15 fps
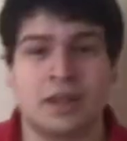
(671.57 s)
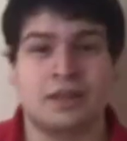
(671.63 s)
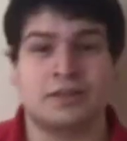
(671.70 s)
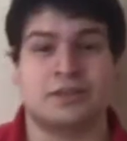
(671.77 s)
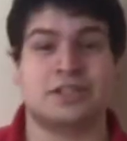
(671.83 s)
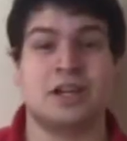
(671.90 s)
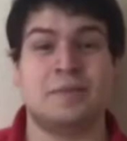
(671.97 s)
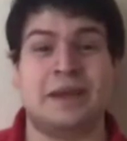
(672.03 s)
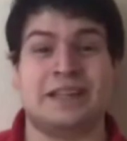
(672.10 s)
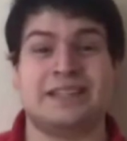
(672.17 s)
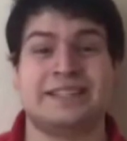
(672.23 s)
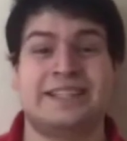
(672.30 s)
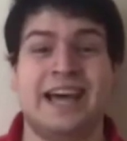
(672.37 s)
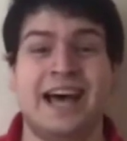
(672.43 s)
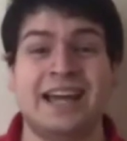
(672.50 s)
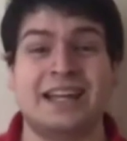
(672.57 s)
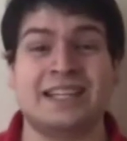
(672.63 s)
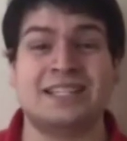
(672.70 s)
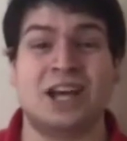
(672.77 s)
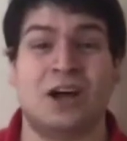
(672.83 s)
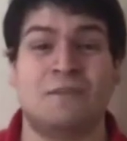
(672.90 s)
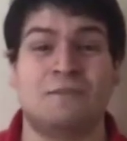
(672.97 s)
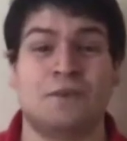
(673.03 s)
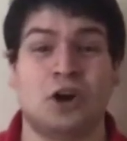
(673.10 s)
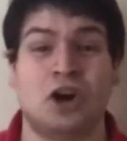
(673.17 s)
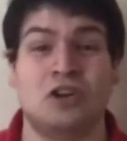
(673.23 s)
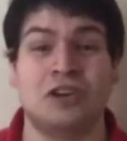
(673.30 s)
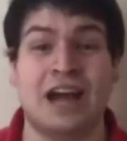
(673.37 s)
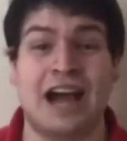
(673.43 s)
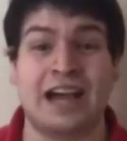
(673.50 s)
There's gonna be a ton of salt for
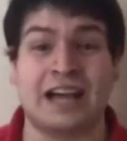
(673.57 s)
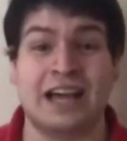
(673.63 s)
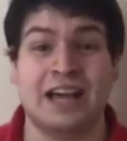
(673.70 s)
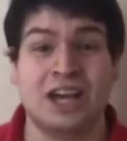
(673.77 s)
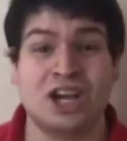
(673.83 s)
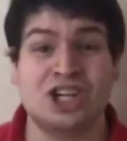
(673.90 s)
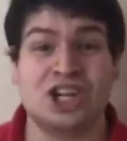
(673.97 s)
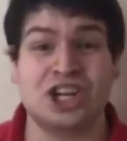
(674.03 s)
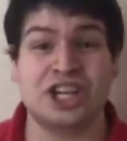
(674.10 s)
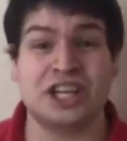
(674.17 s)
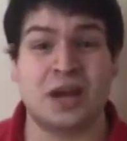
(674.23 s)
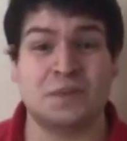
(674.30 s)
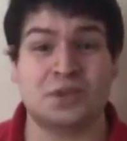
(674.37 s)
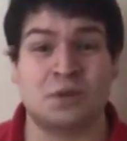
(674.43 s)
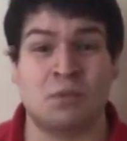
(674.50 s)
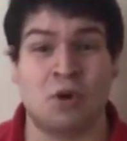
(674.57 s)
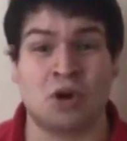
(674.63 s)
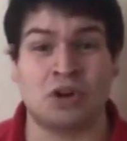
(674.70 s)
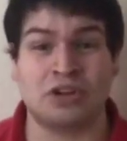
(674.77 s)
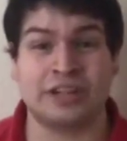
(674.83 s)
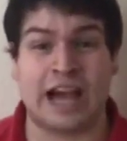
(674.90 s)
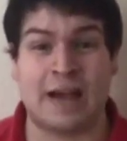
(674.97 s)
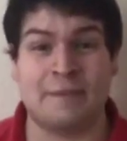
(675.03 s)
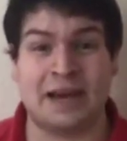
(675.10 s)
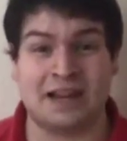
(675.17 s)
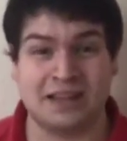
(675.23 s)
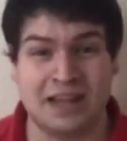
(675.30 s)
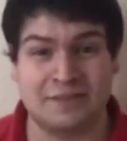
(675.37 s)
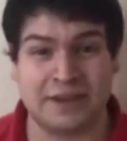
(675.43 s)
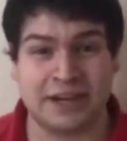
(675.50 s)
Onaga should he come to Mortal Kombat
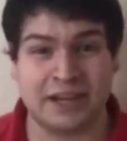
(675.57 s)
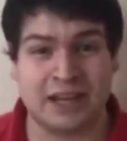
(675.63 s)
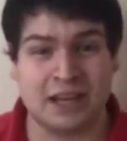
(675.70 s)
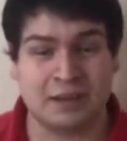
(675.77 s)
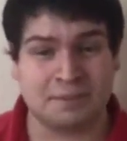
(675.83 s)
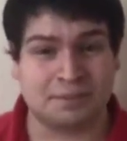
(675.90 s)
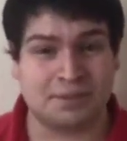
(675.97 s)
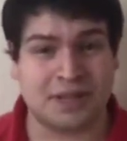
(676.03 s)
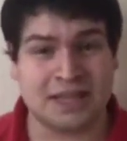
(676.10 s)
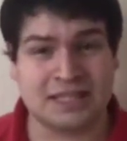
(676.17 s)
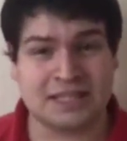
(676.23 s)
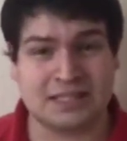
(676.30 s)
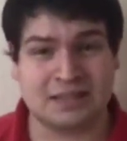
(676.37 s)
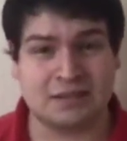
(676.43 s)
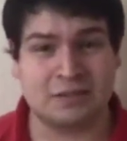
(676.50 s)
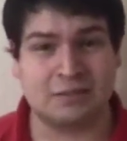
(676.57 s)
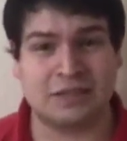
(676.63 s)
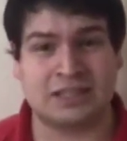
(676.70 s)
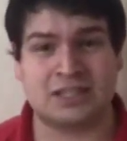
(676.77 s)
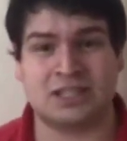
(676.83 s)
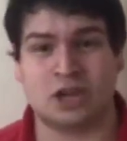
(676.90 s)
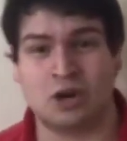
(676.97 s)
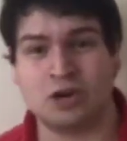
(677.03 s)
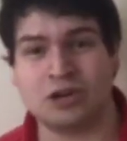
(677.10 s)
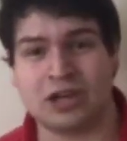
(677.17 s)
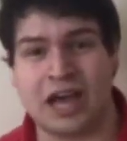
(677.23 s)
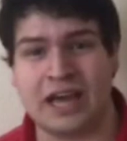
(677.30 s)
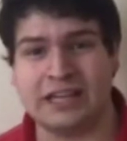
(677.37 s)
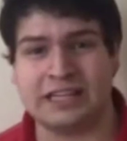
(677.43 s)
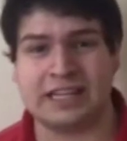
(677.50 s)
11. Plus, with
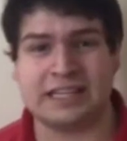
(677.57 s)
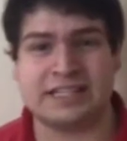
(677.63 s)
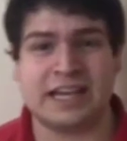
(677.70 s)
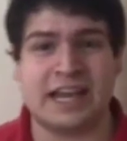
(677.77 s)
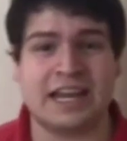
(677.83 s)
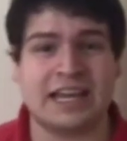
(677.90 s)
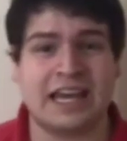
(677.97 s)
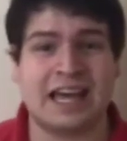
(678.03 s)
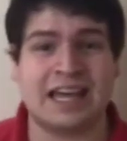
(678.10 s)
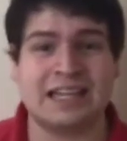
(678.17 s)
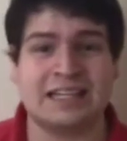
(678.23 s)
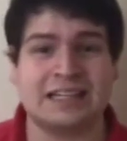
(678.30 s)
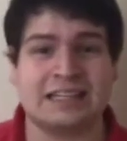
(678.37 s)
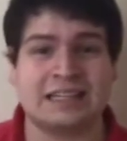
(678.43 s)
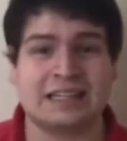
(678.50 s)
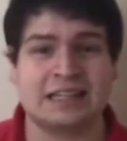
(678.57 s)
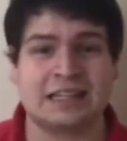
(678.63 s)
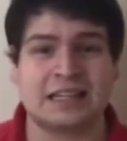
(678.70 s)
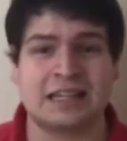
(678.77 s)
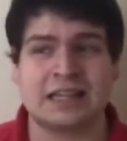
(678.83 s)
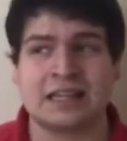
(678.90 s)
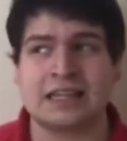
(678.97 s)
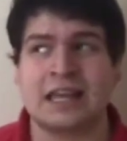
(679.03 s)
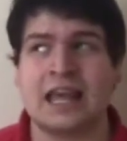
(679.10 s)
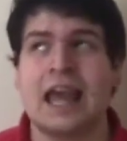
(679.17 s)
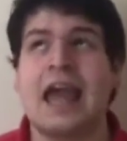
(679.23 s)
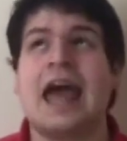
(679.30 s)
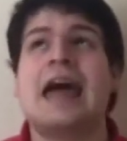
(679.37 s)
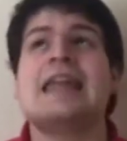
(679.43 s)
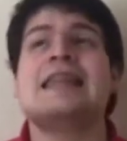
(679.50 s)
Kotokan and Katanakan,
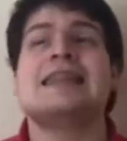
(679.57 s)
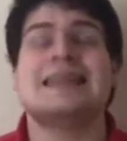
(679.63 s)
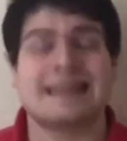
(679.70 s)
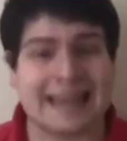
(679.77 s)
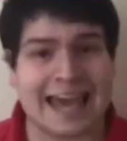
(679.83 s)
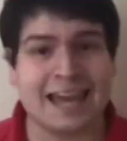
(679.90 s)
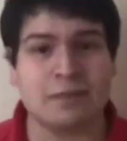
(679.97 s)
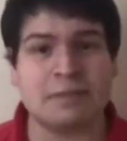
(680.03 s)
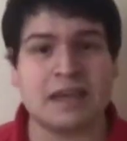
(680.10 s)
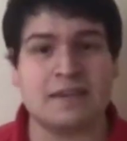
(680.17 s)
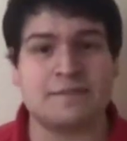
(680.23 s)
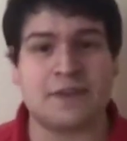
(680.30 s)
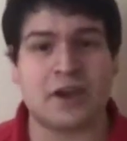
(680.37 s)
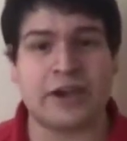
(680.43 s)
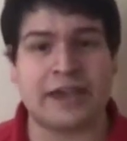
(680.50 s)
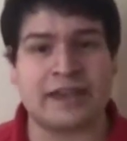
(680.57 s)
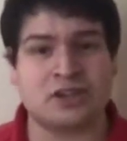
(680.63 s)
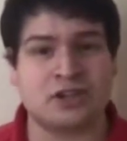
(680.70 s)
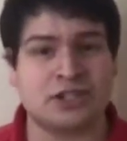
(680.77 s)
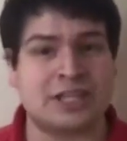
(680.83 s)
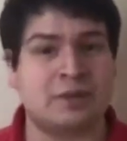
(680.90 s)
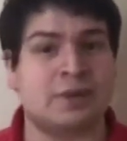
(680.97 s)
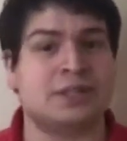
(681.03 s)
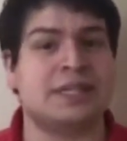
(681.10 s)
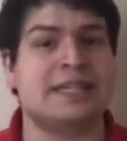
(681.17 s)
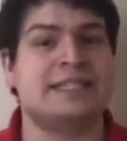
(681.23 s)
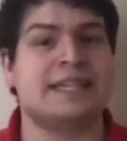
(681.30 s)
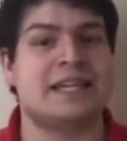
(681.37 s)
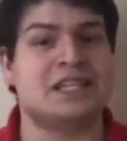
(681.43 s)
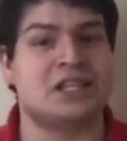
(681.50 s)
that'll be a very interesting release
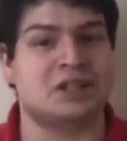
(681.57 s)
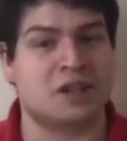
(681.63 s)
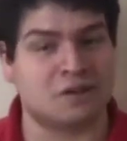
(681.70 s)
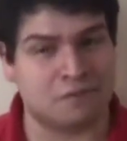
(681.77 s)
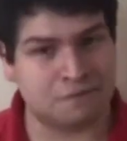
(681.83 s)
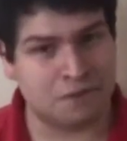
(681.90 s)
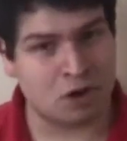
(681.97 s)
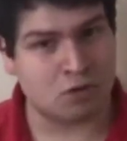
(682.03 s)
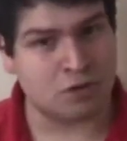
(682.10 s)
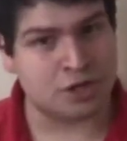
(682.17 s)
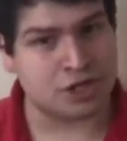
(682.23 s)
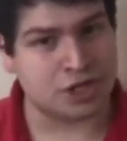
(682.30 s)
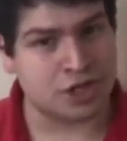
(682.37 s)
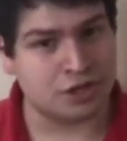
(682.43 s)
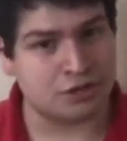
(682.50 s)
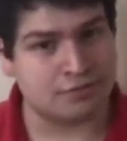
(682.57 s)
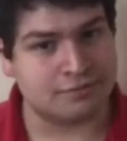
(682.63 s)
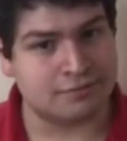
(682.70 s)
date to look forward to.